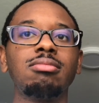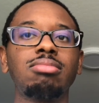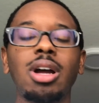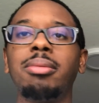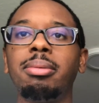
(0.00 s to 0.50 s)

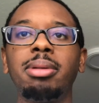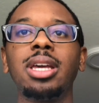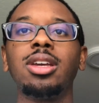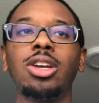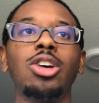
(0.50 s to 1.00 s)
probably
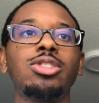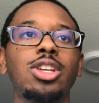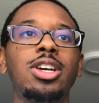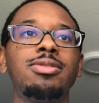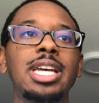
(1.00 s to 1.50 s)
you know so
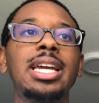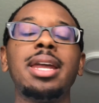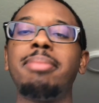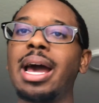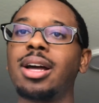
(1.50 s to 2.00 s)
they've taken
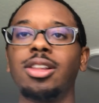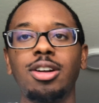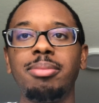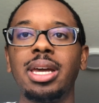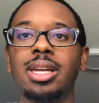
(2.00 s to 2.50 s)
it back a
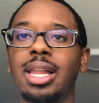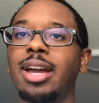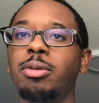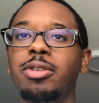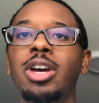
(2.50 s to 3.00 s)
little bit
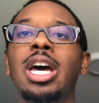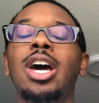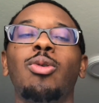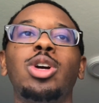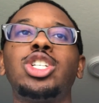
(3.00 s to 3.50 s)
like we've
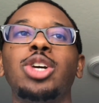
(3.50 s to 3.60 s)
we're,